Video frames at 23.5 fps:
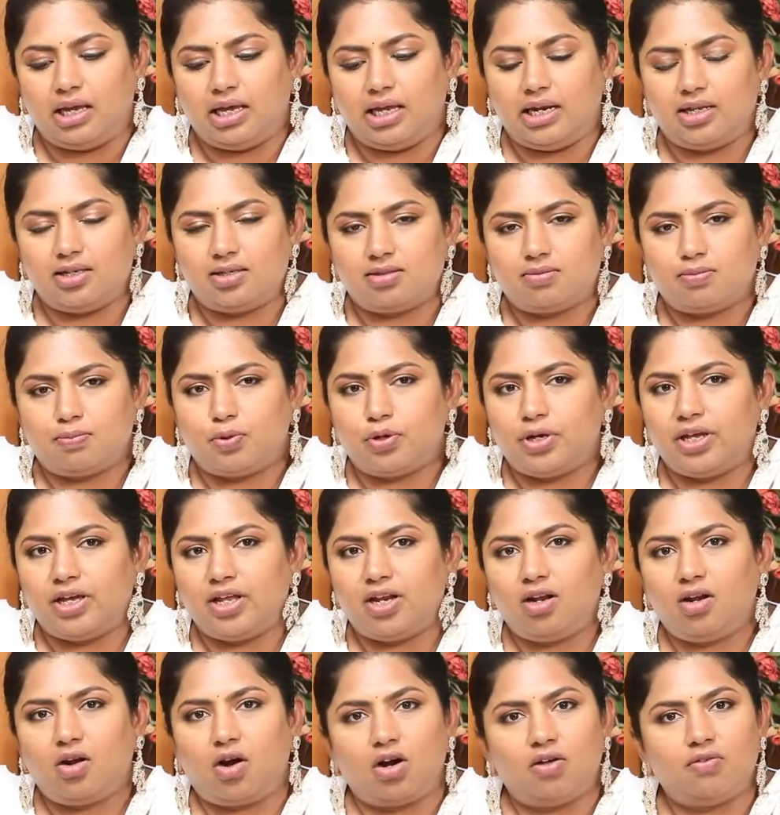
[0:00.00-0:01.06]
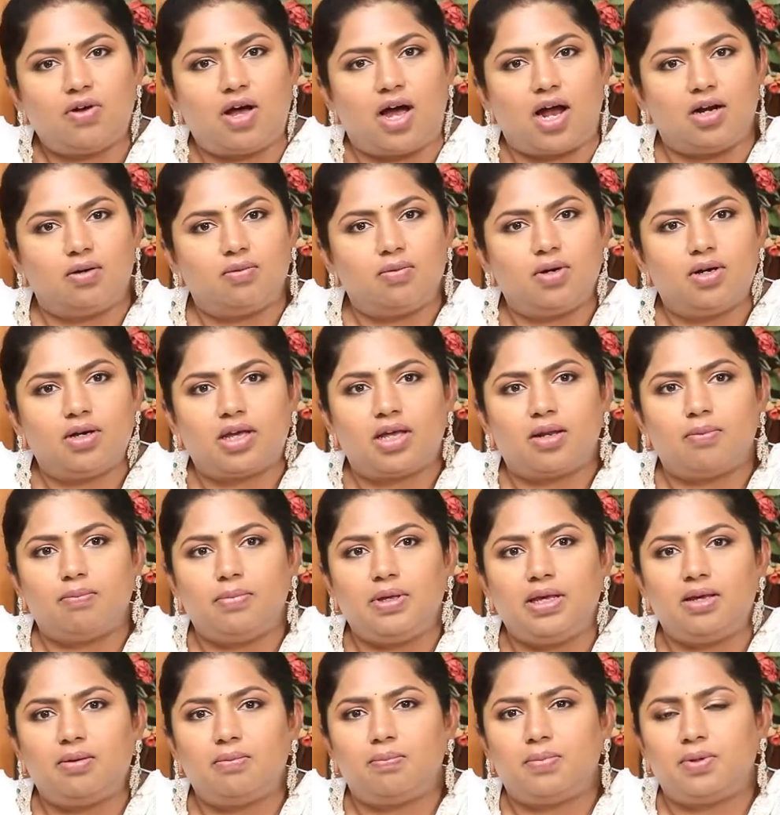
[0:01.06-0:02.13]
It is putting in a lot of hard work and
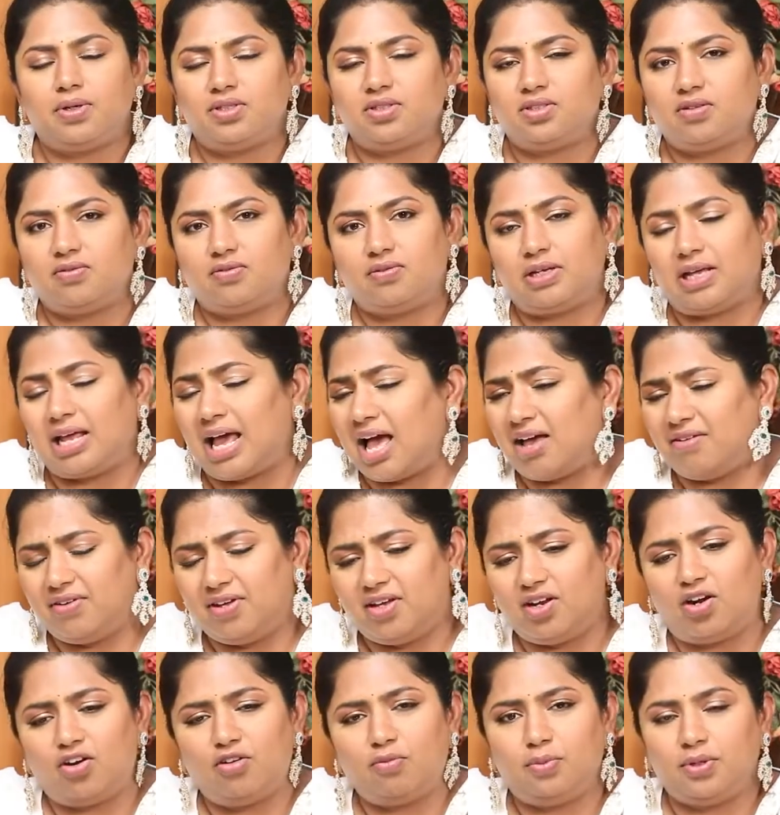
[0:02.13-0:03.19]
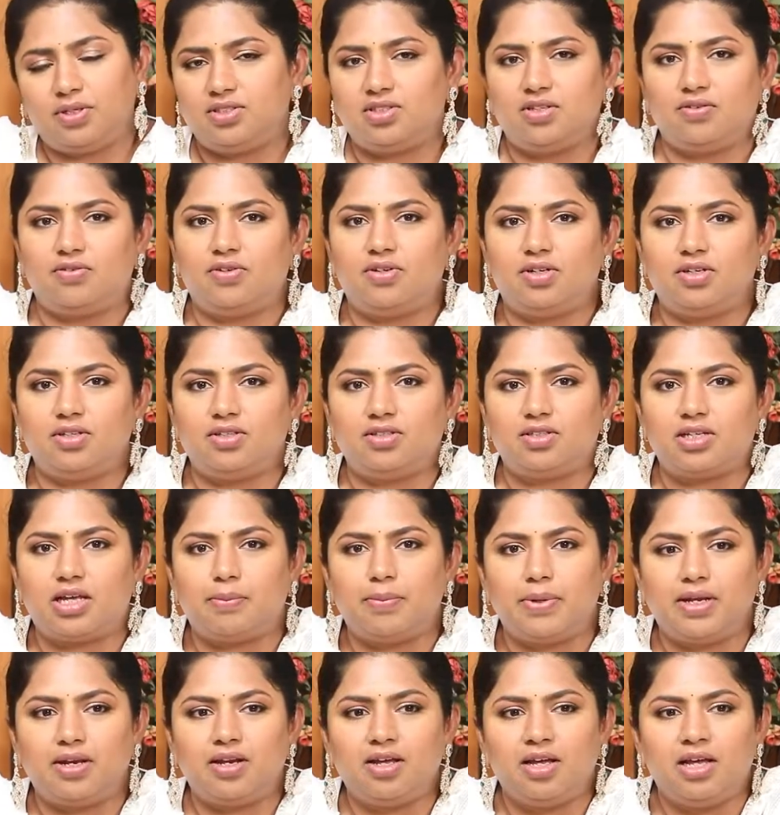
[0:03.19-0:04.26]
having a lot of perseverance. I
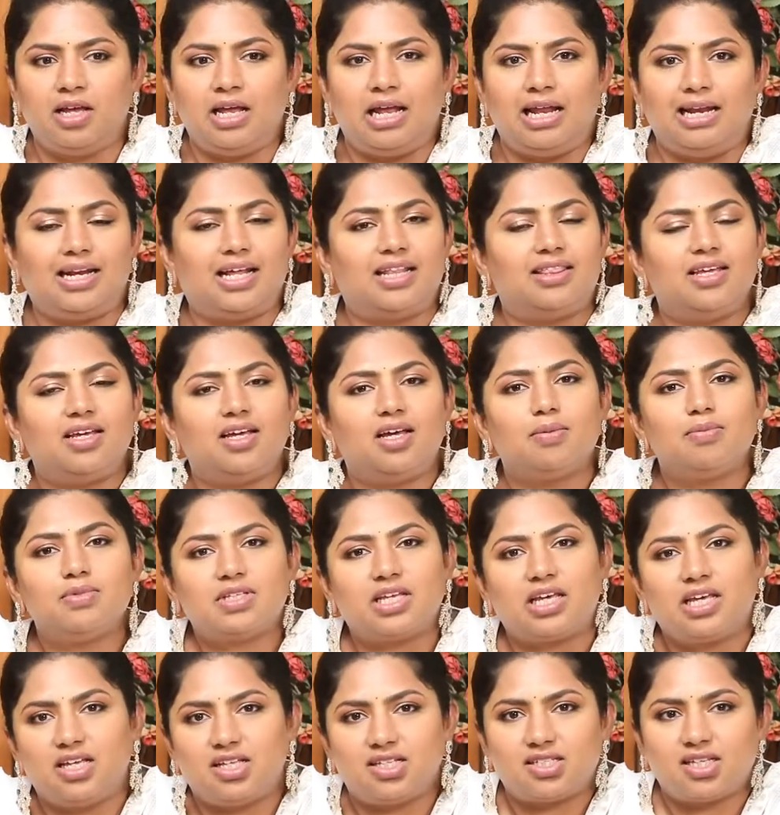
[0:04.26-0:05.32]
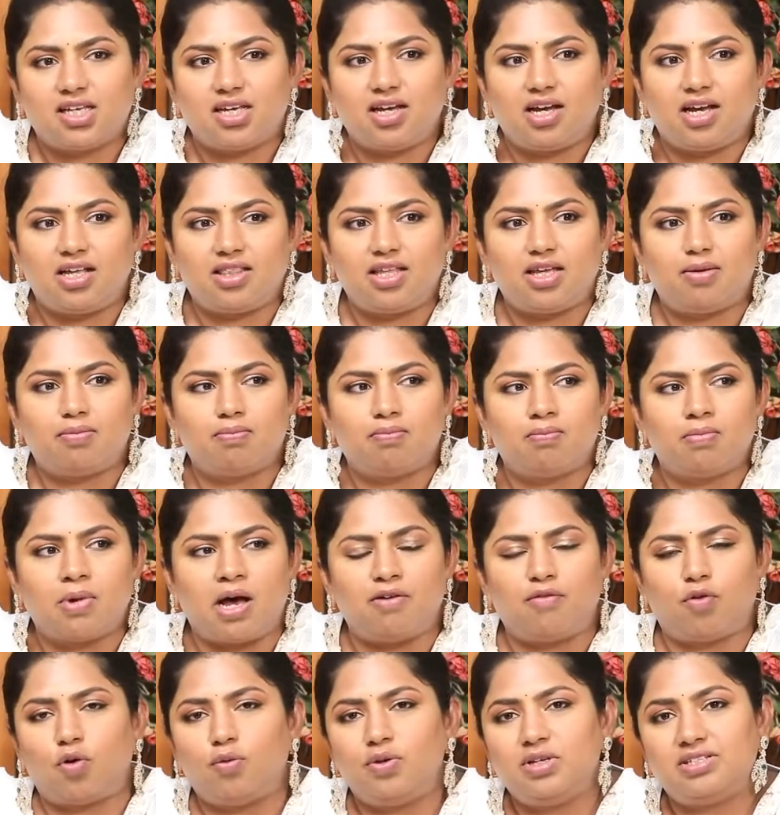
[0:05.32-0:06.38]
mean, nothing comes easy. I think
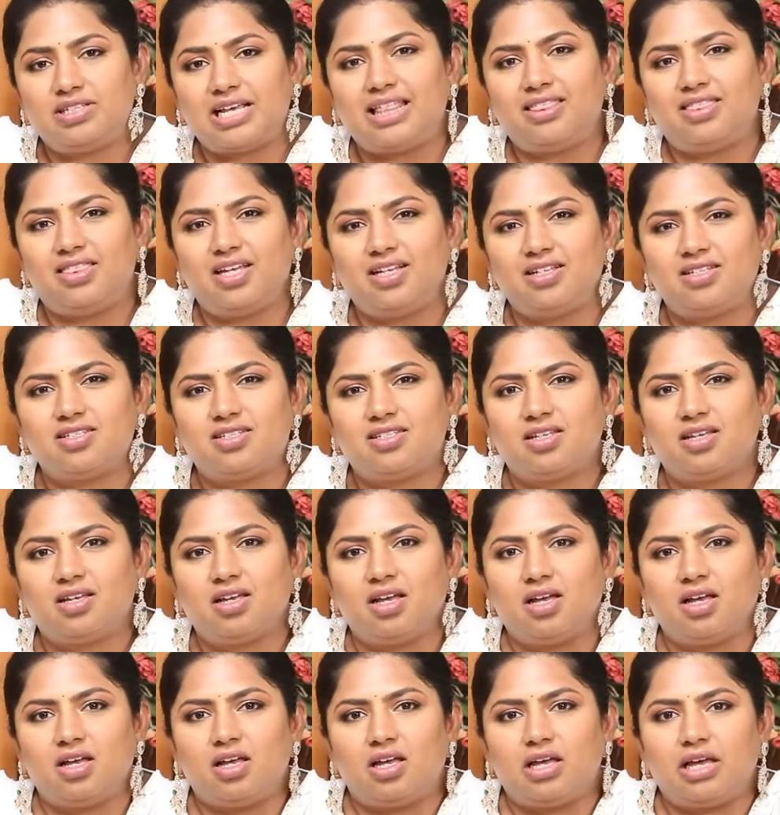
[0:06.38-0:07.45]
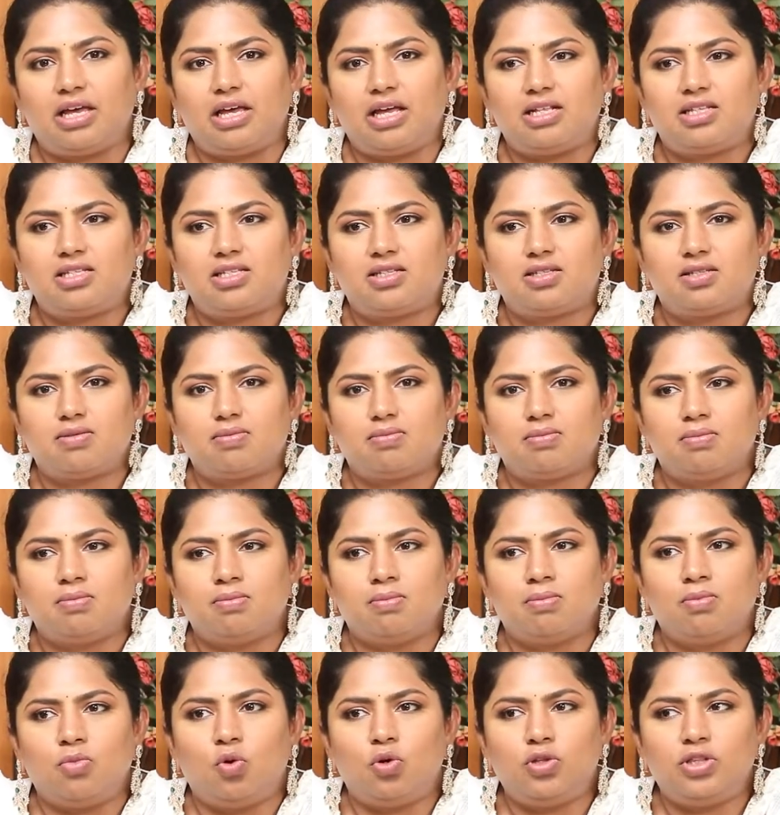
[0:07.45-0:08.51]
I've always said this. It's
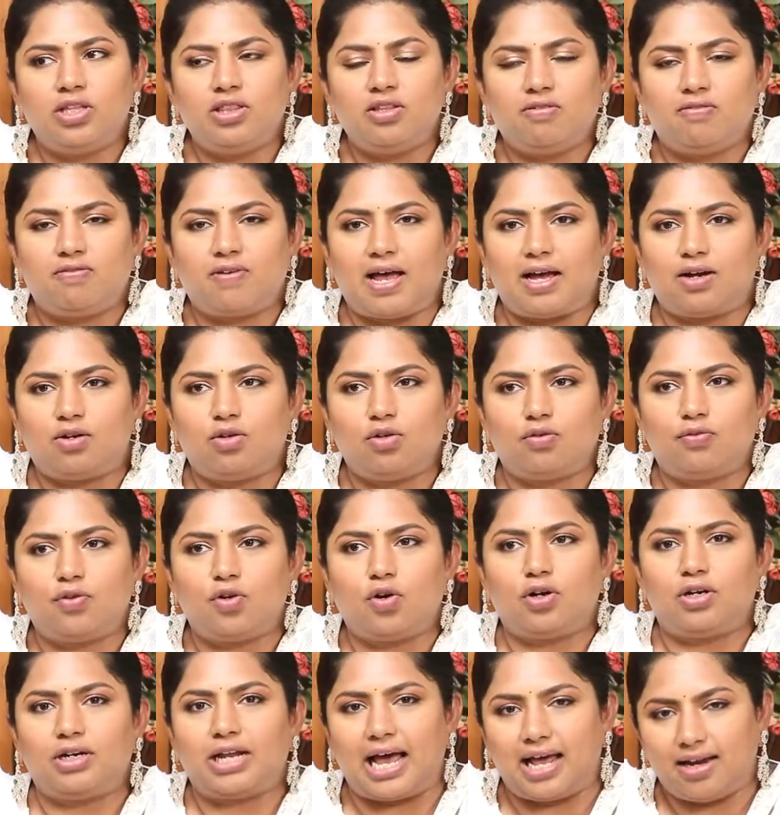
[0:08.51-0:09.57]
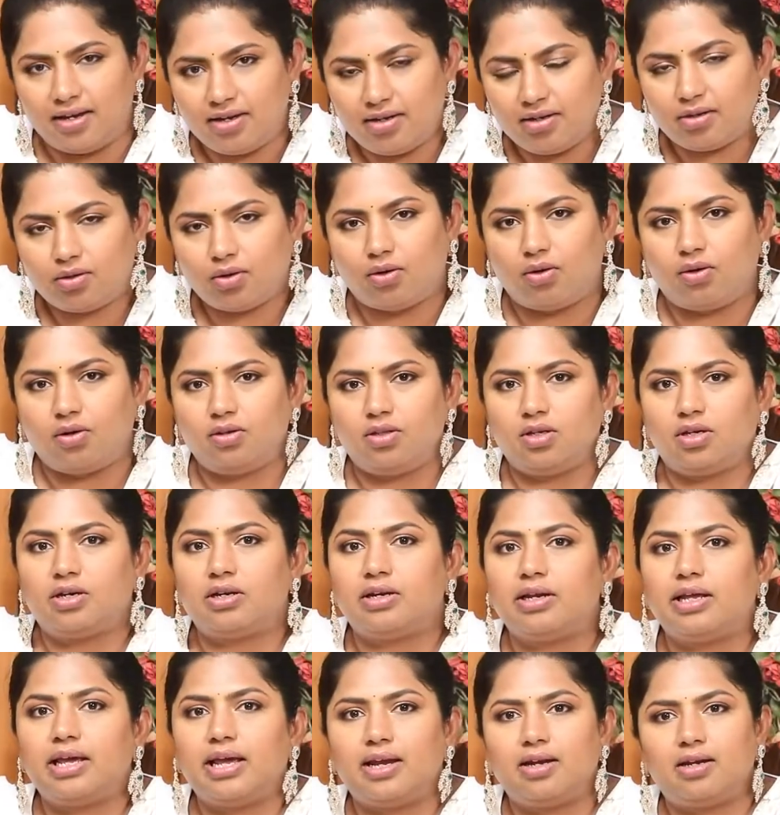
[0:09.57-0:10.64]
more than the fact of your talent or the
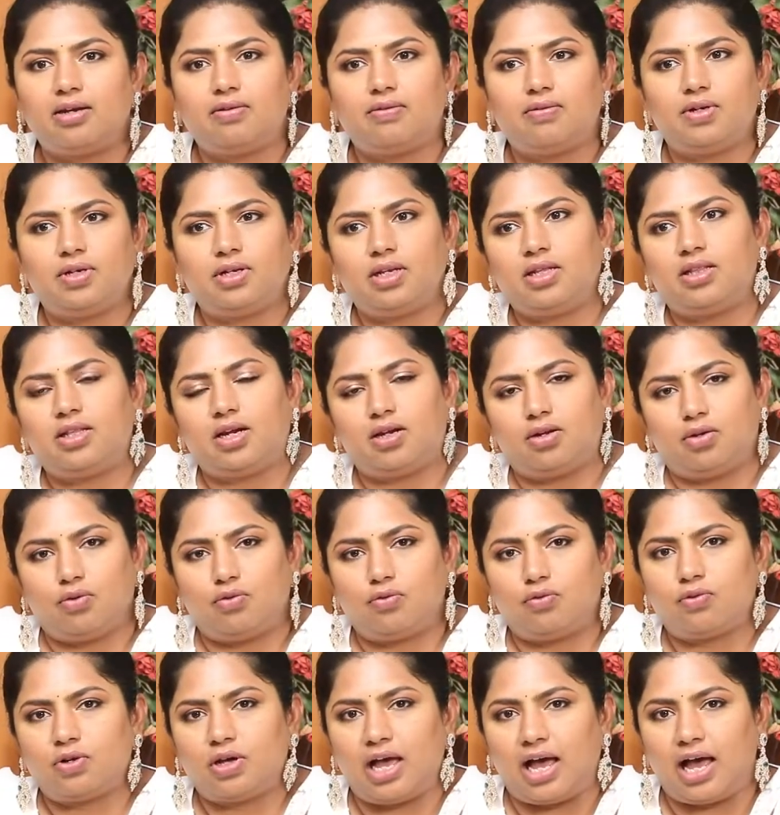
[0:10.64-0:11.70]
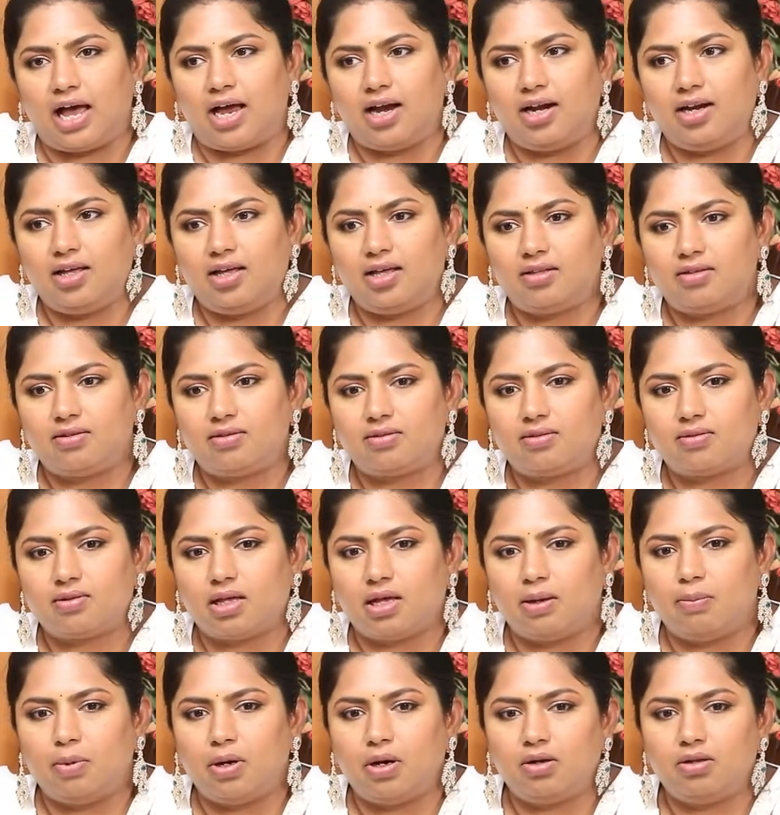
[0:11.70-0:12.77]
creativity that you've had. It's
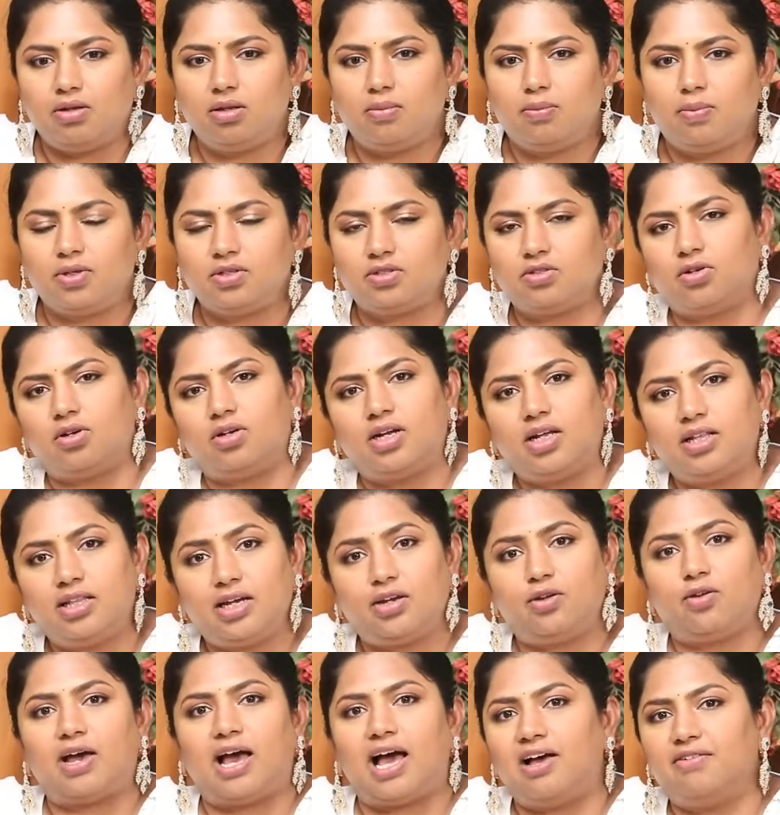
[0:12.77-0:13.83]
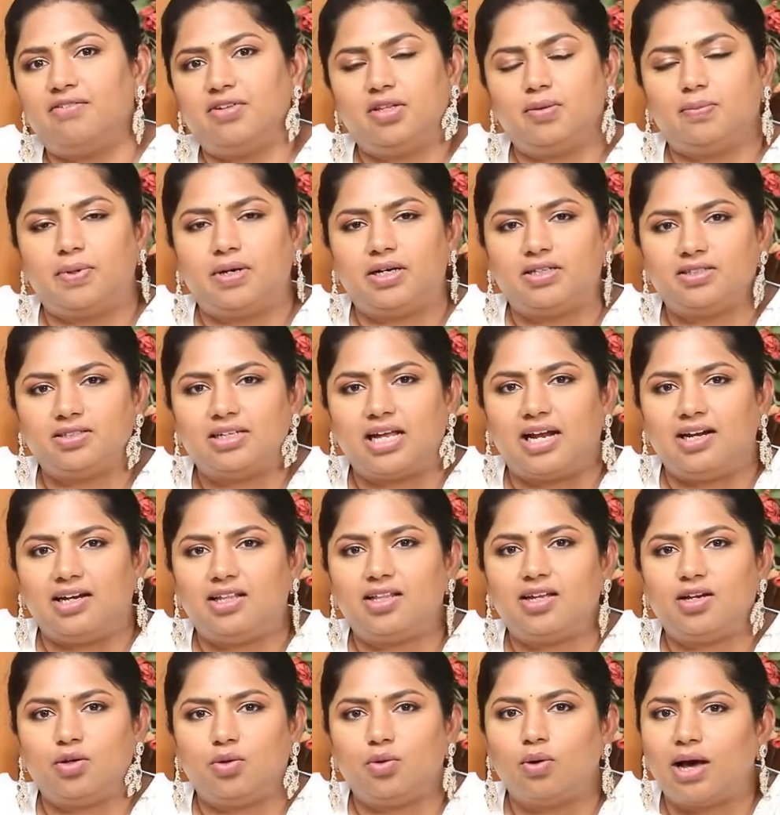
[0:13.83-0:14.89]
about the persona that you have and the
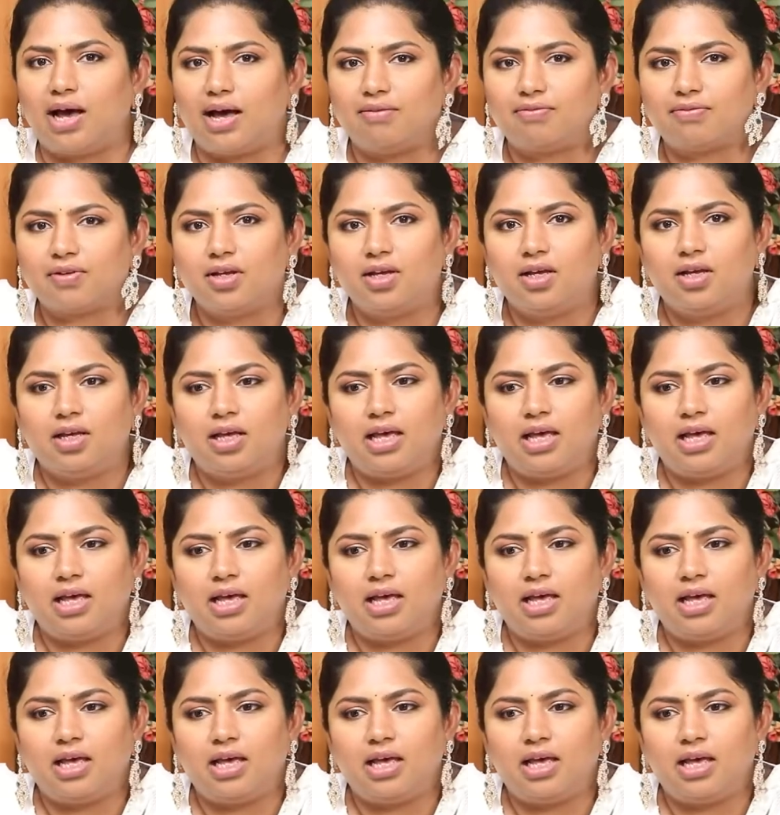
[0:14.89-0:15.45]
personality that you have.